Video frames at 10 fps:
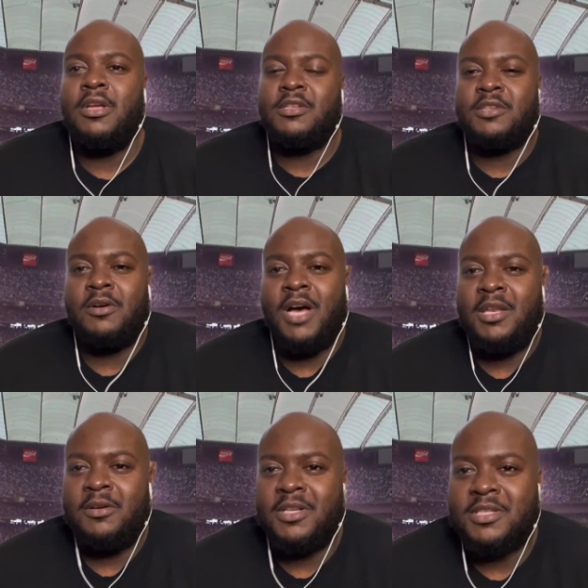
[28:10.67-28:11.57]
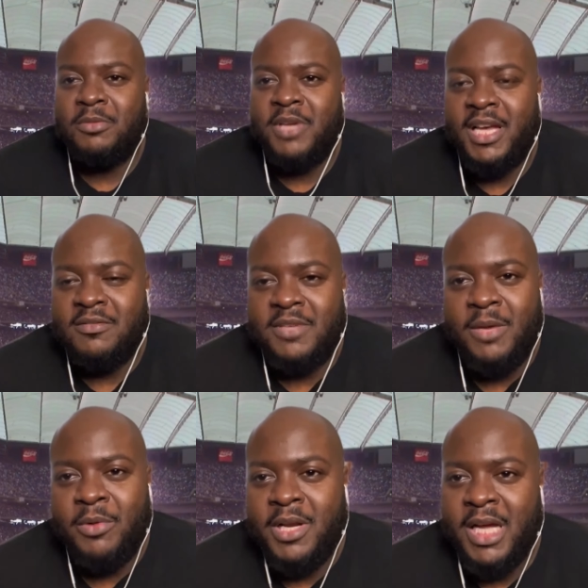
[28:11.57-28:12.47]
So I know there's some guys, if
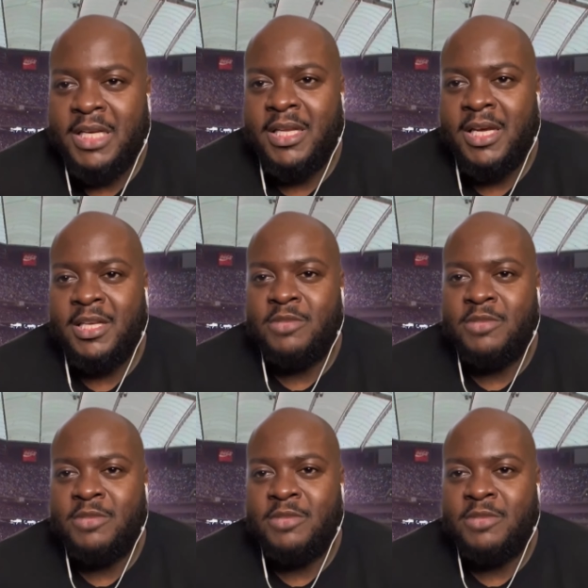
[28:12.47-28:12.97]
they wear 99,